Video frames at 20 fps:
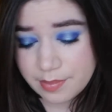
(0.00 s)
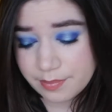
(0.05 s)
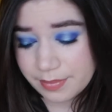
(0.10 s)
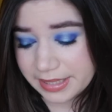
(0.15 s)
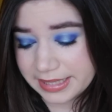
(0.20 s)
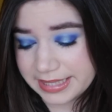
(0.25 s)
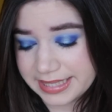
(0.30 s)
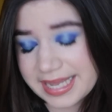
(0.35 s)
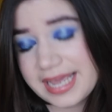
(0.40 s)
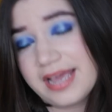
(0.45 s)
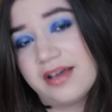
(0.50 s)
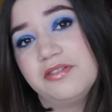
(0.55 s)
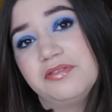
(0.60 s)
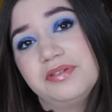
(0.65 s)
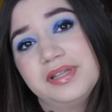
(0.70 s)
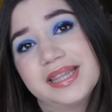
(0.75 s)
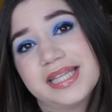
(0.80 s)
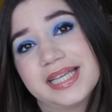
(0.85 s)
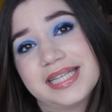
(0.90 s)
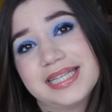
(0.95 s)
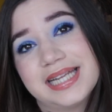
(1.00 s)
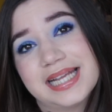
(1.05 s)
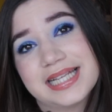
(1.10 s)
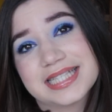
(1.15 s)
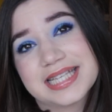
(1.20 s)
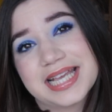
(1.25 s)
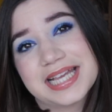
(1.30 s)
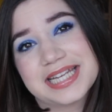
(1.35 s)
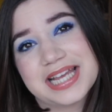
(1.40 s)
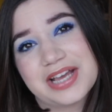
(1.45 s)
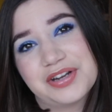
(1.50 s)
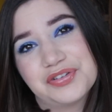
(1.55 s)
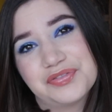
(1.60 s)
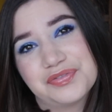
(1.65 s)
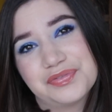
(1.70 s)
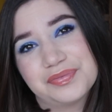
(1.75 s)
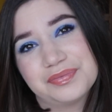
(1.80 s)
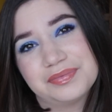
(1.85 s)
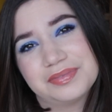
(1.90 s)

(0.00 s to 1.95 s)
But now that that's get out